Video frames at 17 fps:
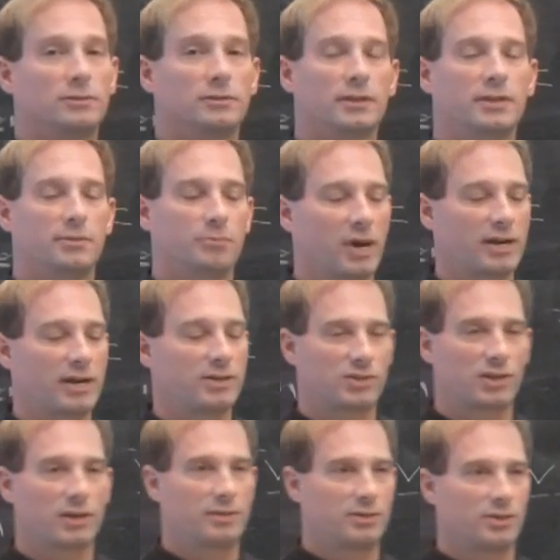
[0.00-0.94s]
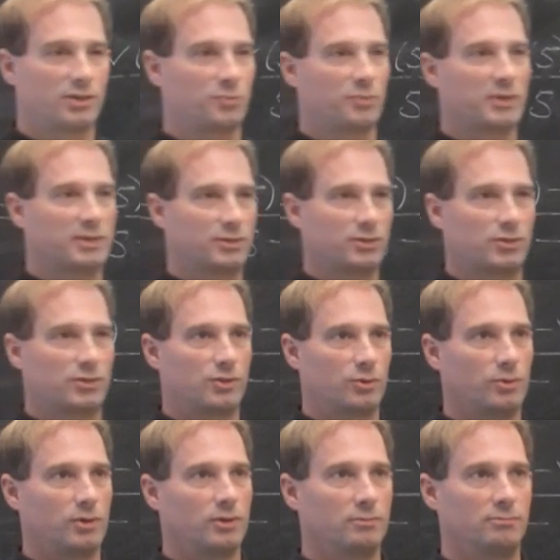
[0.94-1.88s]
The minus sign just means
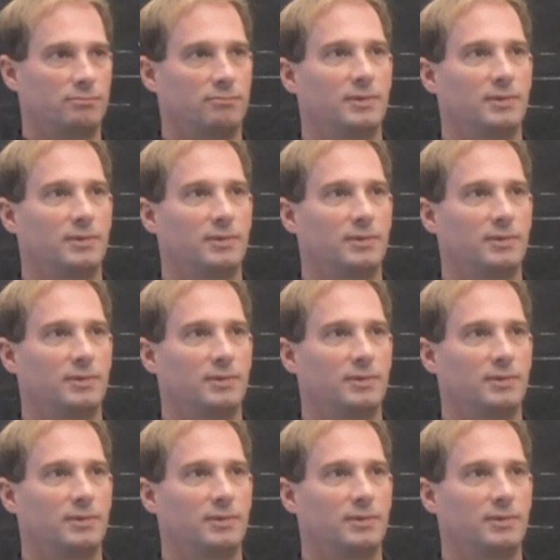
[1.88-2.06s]
your,